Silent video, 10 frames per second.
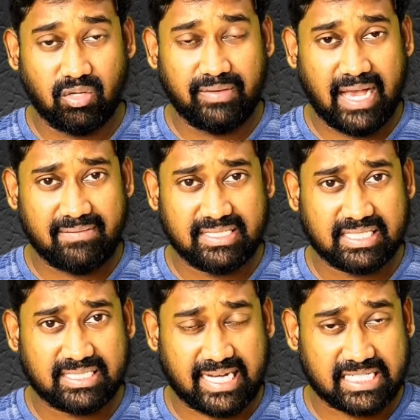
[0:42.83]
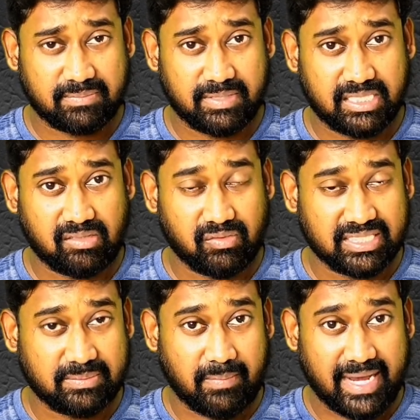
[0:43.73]
now we have discussed transmitter
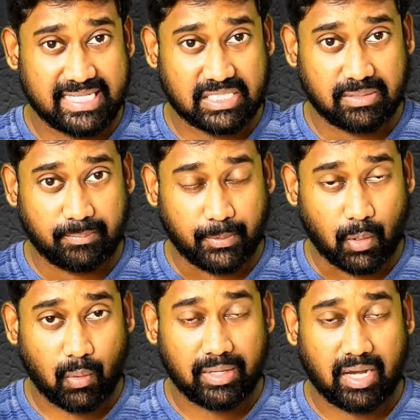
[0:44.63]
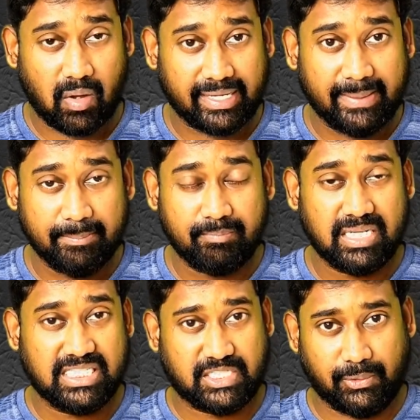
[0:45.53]
which is based purely on
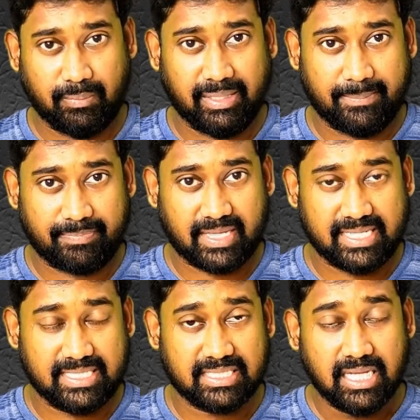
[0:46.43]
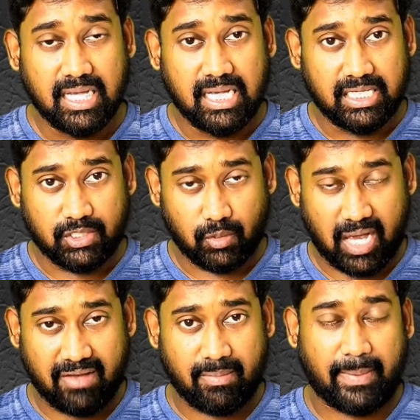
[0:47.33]
impulse tubing, that is,
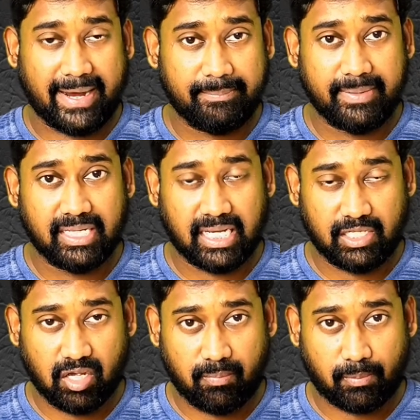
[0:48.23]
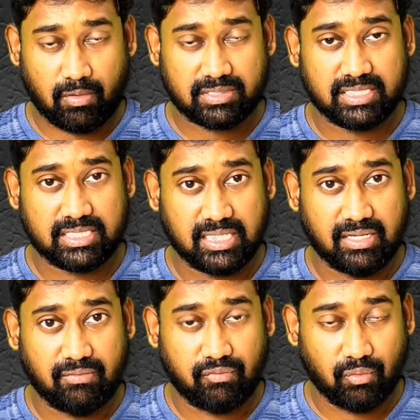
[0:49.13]
you have a piping and you have process
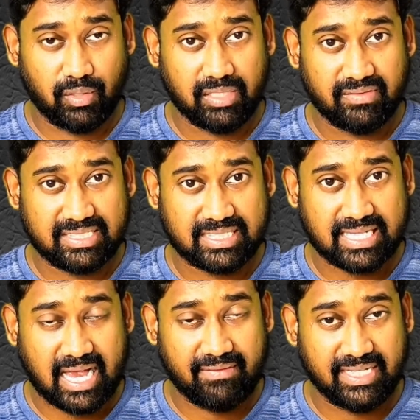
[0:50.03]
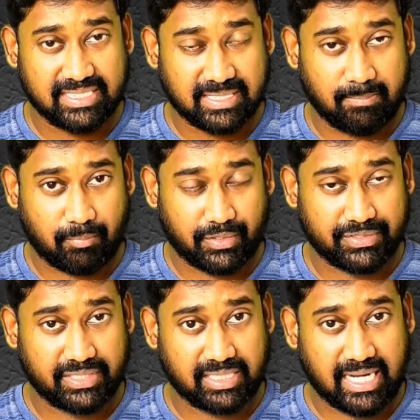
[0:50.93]
uh, fluid which having some
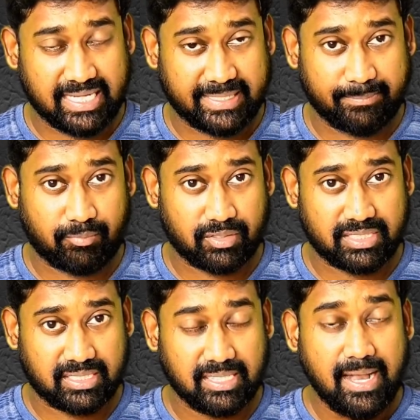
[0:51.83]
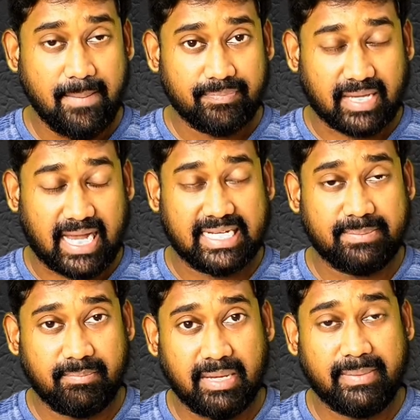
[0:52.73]
pressure and temperature, and
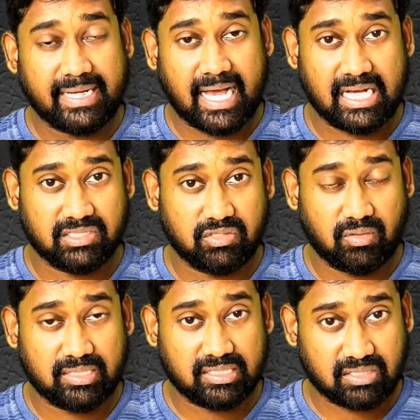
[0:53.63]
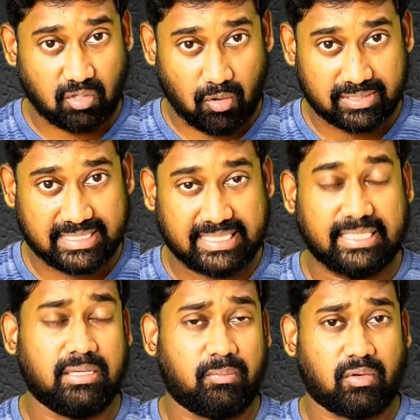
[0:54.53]
it may be in a hazardous or
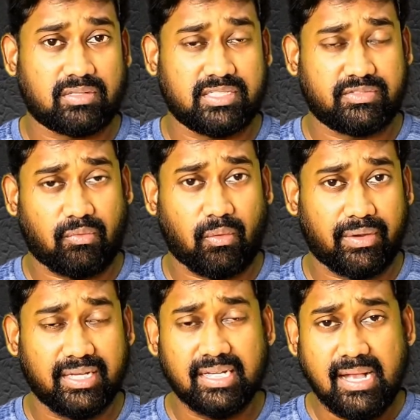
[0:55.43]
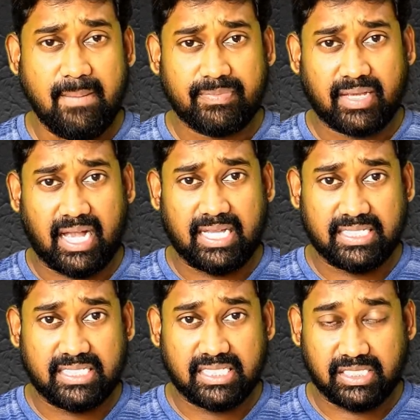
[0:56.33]
toxic uh, process fluid,
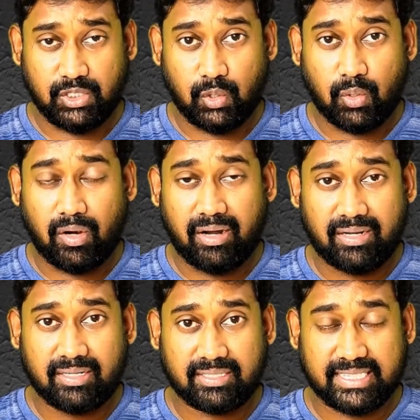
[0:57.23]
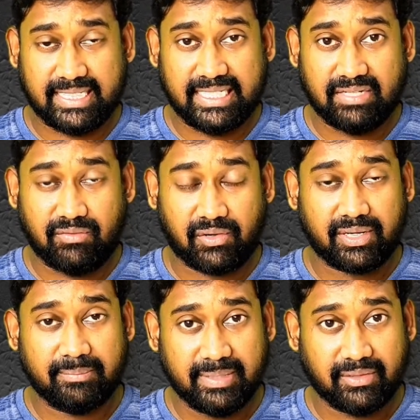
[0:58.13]
and uh, you are taking a
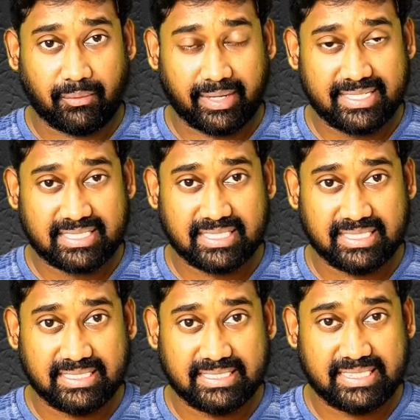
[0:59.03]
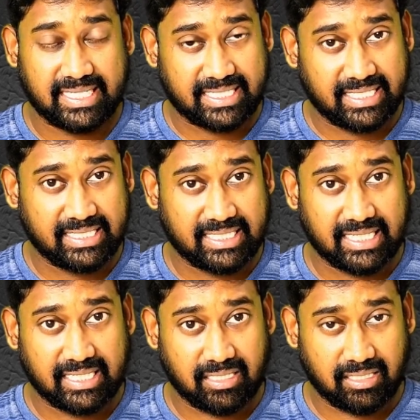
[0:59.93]
very big risk in taking the
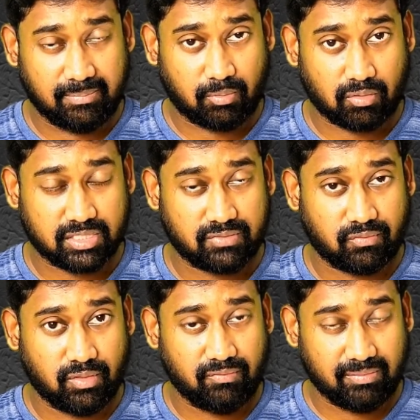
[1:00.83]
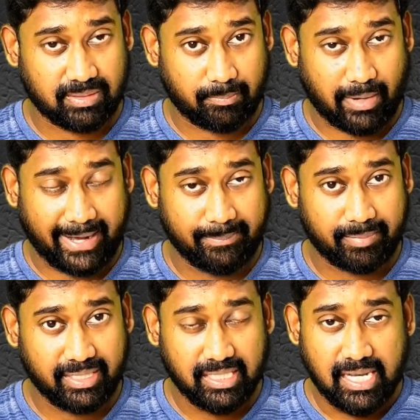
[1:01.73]
uh, process fluid from the
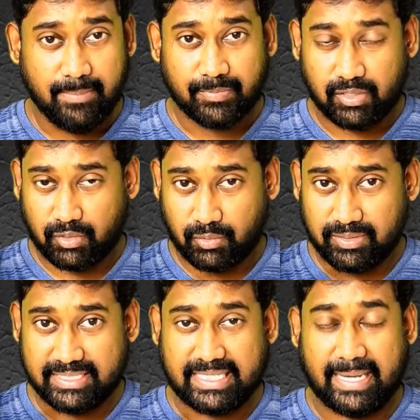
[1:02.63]
piping through this